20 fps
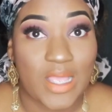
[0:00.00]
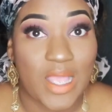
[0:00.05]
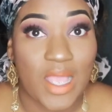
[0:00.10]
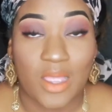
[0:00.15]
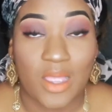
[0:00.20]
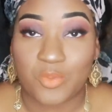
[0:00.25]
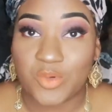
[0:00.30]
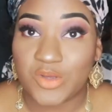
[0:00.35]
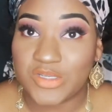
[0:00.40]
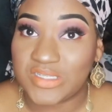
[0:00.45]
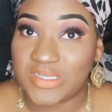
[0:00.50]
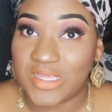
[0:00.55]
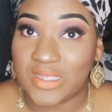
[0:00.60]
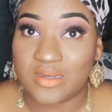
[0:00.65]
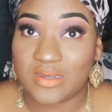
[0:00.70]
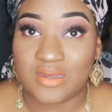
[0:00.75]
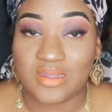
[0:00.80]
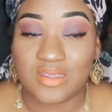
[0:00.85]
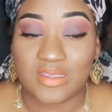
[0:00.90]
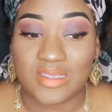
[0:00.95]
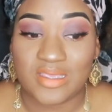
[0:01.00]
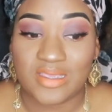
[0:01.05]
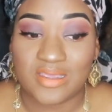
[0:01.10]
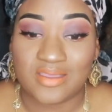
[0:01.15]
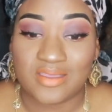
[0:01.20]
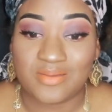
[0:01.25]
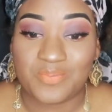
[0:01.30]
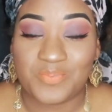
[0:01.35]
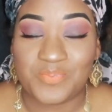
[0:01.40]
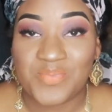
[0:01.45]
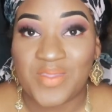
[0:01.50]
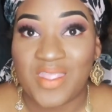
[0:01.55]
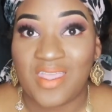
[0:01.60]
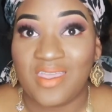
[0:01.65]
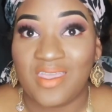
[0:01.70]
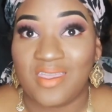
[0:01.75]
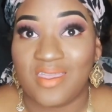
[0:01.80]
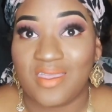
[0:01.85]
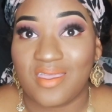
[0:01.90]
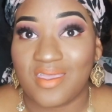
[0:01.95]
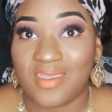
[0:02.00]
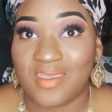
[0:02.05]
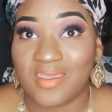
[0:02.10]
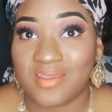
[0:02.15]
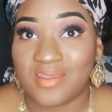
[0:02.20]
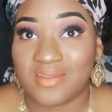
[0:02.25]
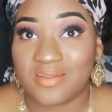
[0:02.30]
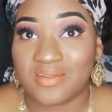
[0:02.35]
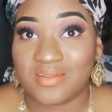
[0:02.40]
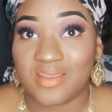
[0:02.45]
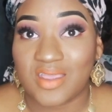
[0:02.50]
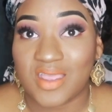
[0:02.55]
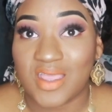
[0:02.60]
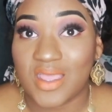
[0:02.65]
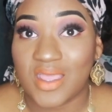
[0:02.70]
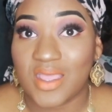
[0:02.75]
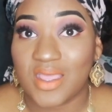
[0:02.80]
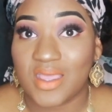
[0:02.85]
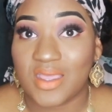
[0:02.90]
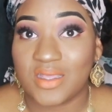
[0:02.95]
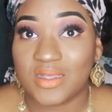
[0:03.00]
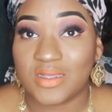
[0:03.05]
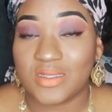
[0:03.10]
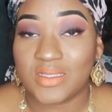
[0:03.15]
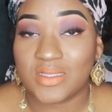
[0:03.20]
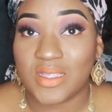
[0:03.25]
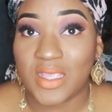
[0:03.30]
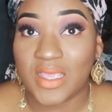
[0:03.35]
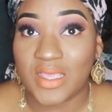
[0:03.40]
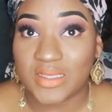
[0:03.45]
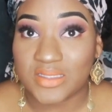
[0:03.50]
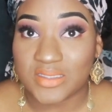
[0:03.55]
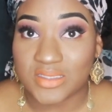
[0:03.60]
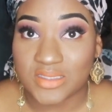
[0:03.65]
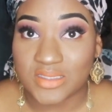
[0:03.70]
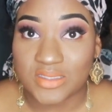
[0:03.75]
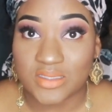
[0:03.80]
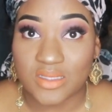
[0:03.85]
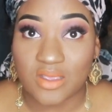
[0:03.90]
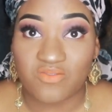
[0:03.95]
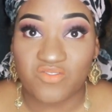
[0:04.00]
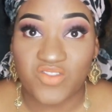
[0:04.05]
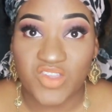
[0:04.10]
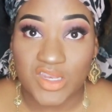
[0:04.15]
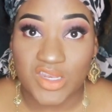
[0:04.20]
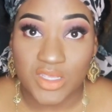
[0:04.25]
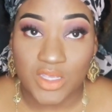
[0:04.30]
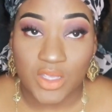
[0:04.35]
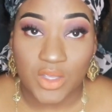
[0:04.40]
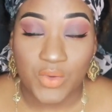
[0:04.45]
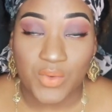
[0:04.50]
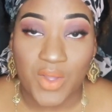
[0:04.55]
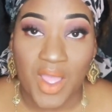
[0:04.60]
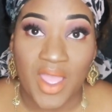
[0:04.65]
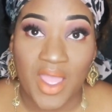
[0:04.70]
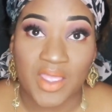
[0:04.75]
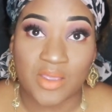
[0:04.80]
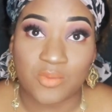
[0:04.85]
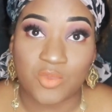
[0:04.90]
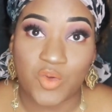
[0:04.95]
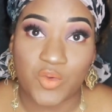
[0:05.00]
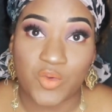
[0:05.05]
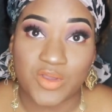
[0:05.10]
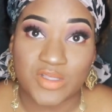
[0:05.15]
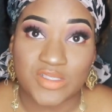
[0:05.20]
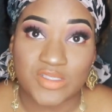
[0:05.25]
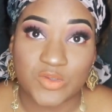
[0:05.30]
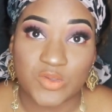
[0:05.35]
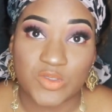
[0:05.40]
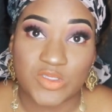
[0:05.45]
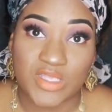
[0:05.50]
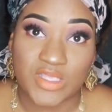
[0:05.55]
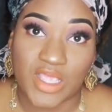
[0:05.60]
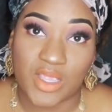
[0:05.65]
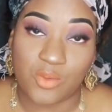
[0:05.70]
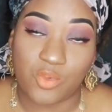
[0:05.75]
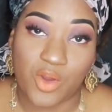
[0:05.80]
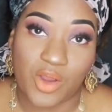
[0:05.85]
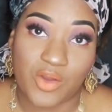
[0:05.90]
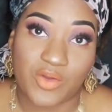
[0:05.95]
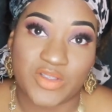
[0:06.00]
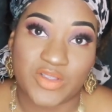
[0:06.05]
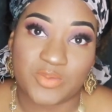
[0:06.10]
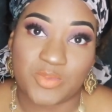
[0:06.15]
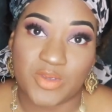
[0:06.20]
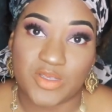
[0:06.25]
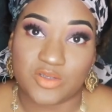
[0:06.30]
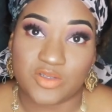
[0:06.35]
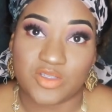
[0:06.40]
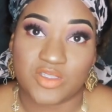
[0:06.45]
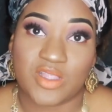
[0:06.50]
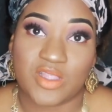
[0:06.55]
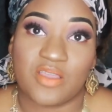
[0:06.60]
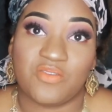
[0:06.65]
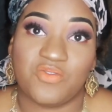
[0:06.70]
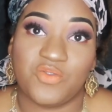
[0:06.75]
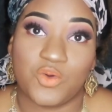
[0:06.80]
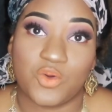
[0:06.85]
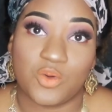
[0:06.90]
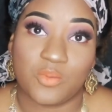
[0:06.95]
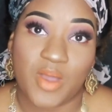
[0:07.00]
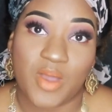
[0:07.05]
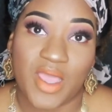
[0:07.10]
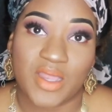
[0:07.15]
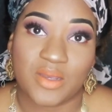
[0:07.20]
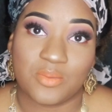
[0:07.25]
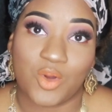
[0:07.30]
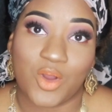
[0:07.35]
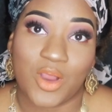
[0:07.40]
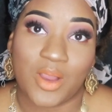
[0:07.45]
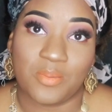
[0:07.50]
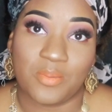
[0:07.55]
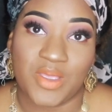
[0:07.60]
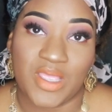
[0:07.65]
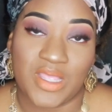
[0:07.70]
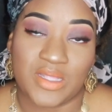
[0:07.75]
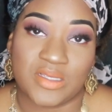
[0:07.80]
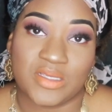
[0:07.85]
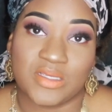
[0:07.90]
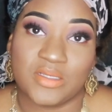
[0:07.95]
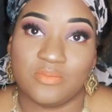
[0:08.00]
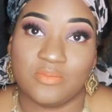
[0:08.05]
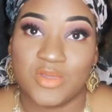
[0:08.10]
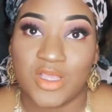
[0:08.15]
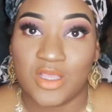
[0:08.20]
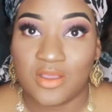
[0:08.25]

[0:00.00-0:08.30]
I appreciate it again. And next video, I am going to take progress pictures, like full body bra and panty